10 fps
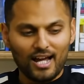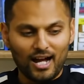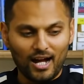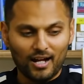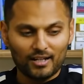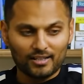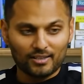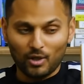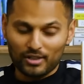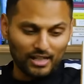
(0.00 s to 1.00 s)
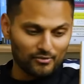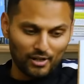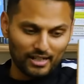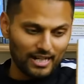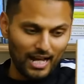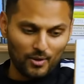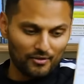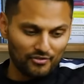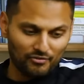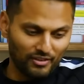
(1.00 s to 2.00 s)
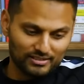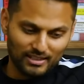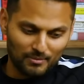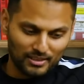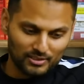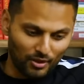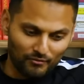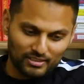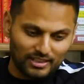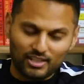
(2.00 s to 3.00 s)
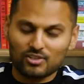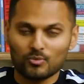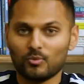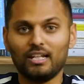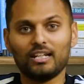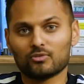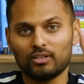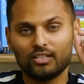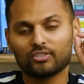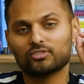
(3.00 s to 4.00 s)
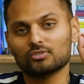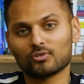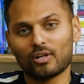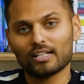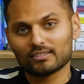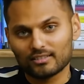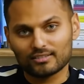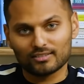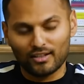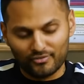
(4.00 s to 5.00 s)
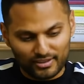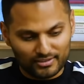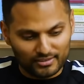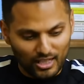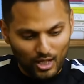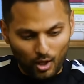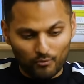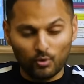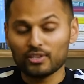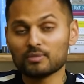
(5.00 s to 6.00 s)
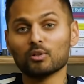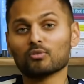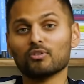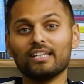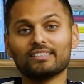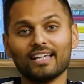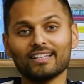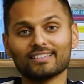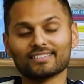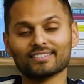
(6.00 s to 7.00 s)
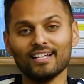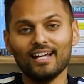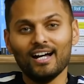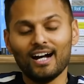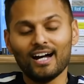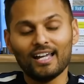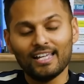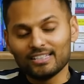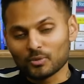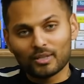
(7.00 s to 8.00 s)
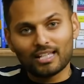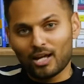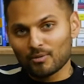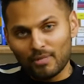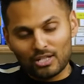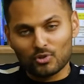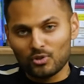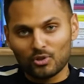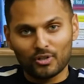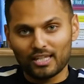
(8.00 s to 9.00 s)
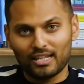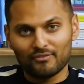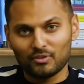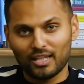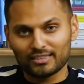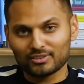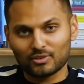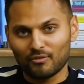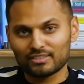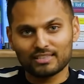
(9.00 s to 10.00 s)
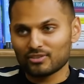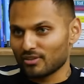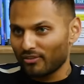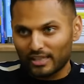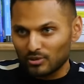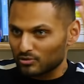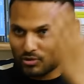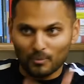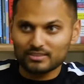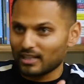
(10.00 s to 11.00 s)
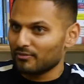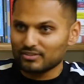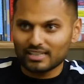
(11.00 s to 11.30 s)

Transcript: Uh, go get it right now. If you're fascinated by this conversation, we literally just scratched the surface of what this book really takes uh, into account. Make sure you go and get it if you like this conversation. Thank you so much, Daniel,